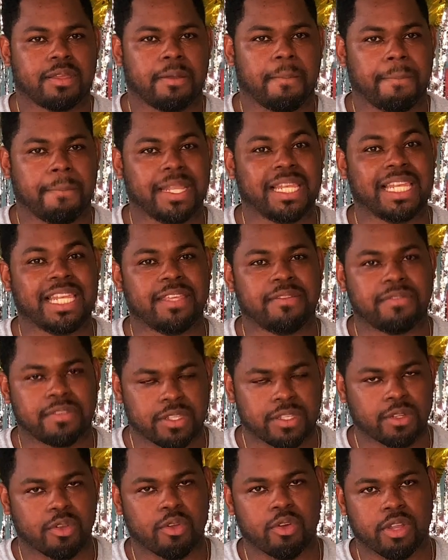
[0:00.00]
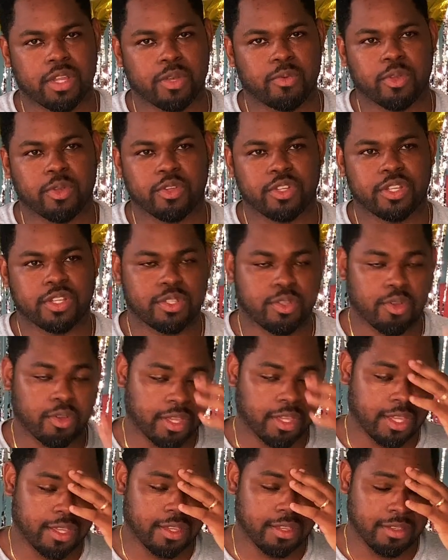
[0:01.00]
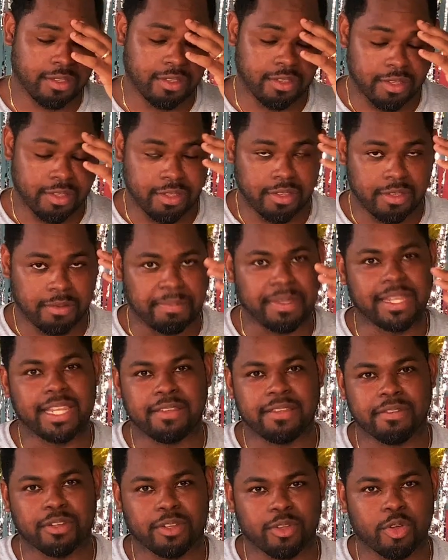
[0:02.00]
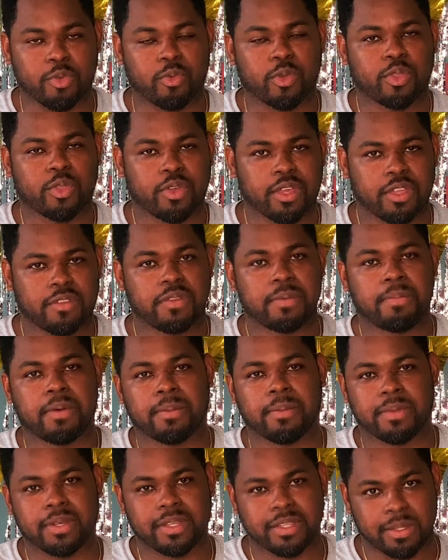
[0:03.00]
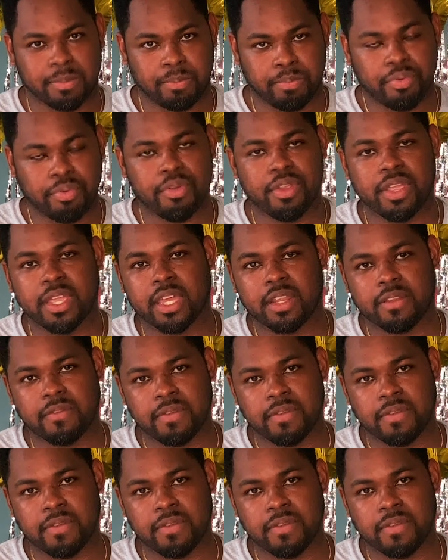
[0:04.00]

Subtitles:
believes in God, and we're not just talking believe in God, when your head of department is a praying head of